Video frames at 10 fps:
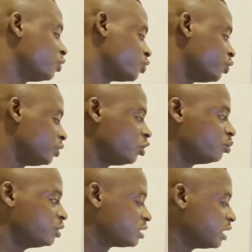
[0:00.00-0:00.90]
So there will
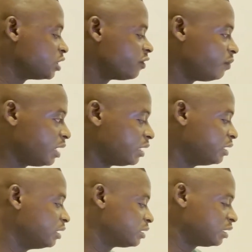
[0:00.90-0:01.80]
be stains of blood
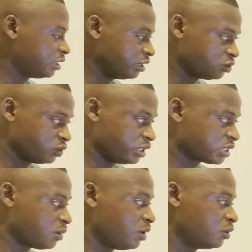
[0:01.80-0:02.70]
in it, and then it will just
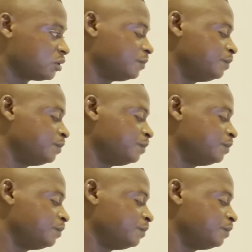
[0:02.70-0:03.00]
come out.